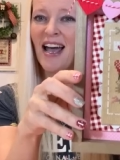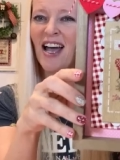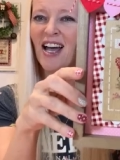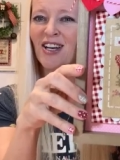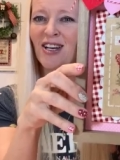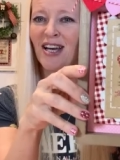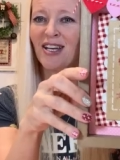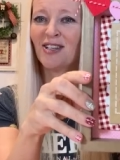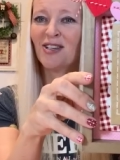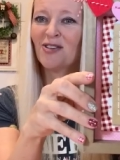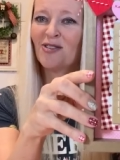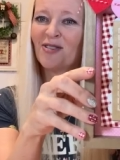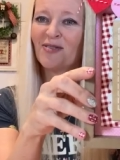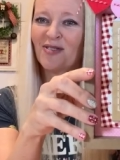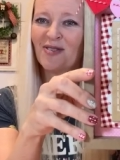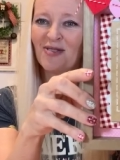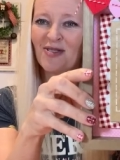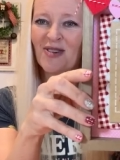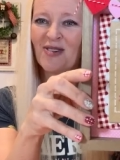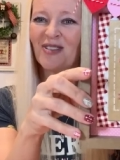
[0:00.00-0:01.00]
And I know if
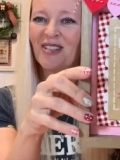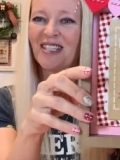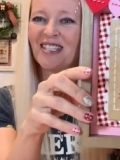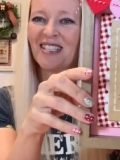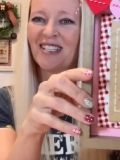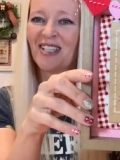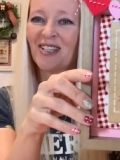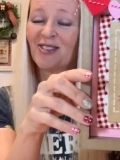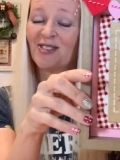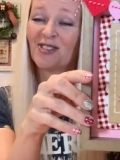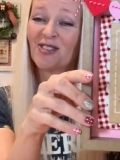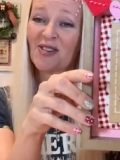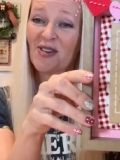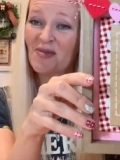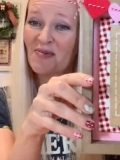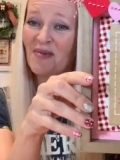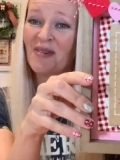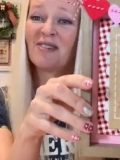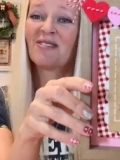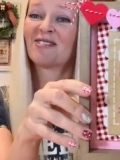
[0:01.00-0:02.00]
you notice, there's
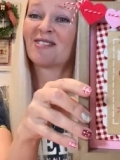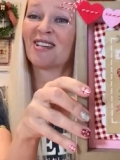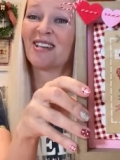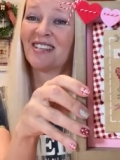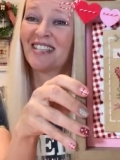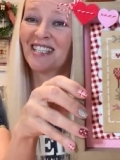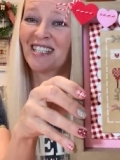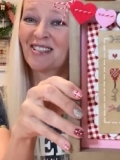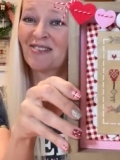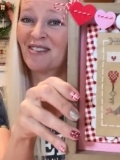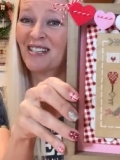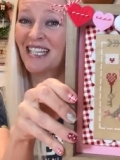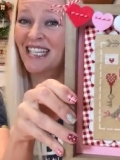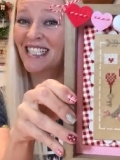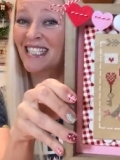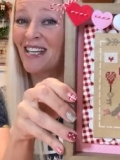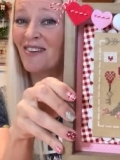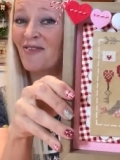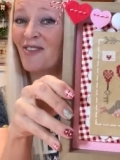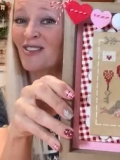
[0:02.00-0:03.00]
no bows on this one
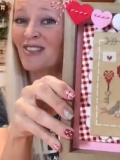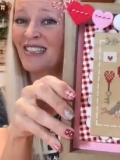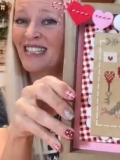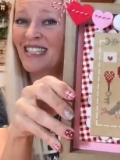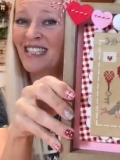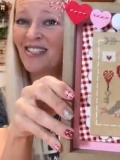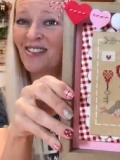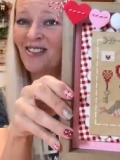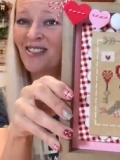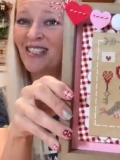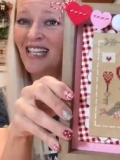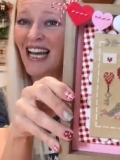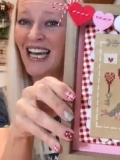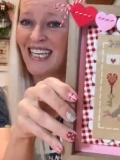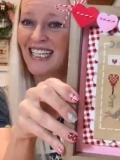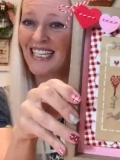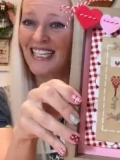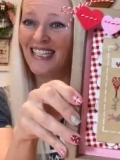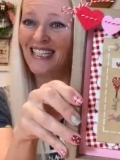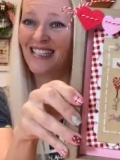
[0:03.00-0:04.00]
except for little
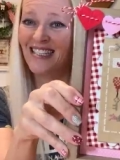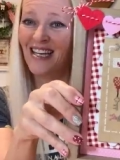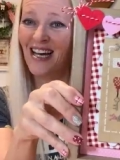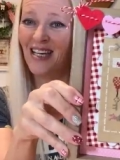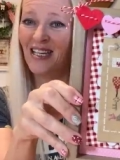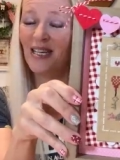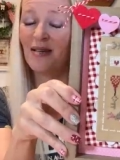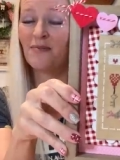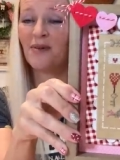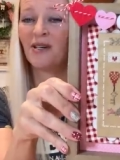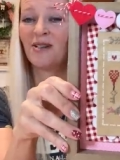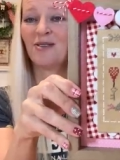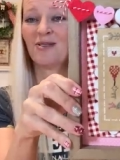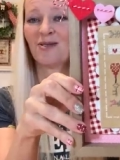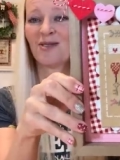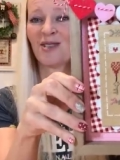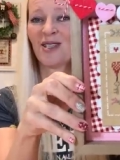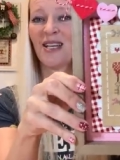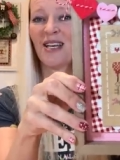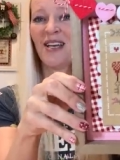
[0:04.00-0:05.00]
tiny, tiny
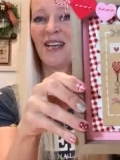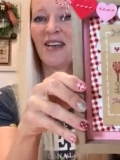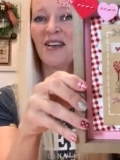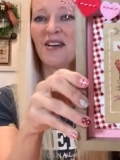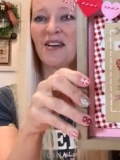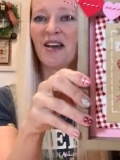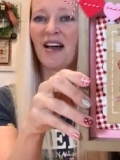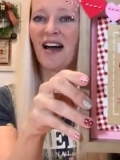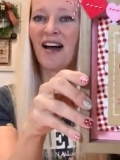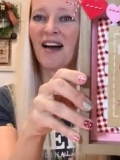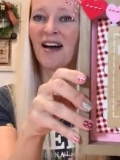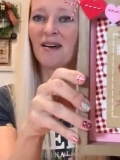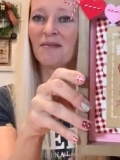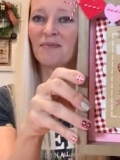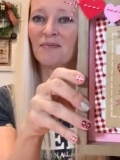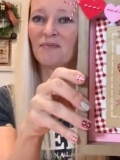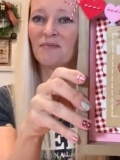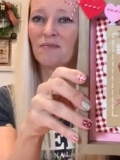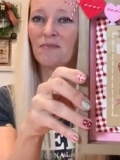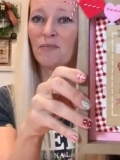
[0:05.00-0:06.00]
bows.
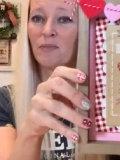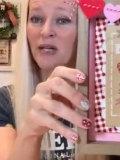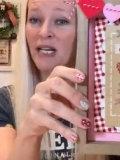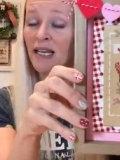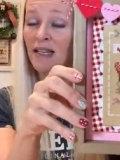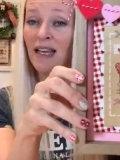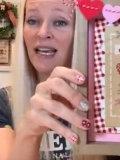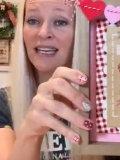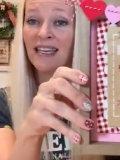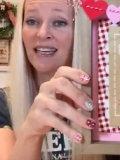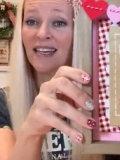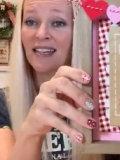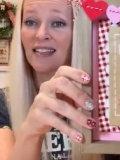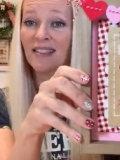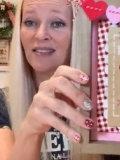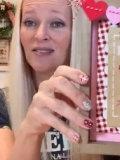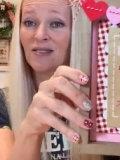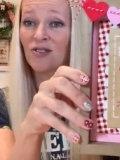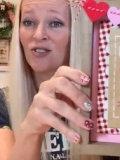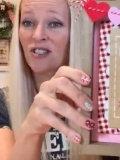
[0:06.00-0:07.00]
Um, but I like it
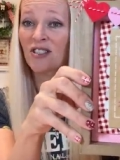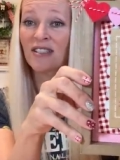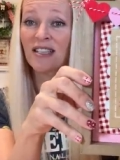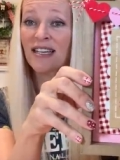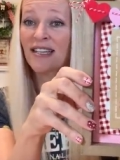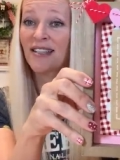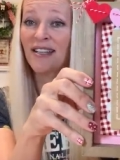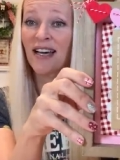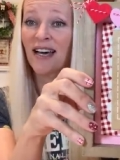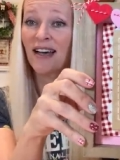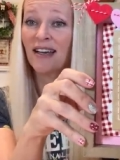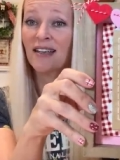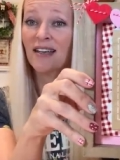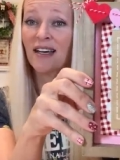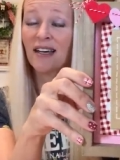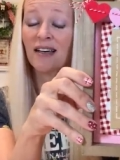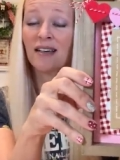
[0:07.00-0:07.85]
just like that.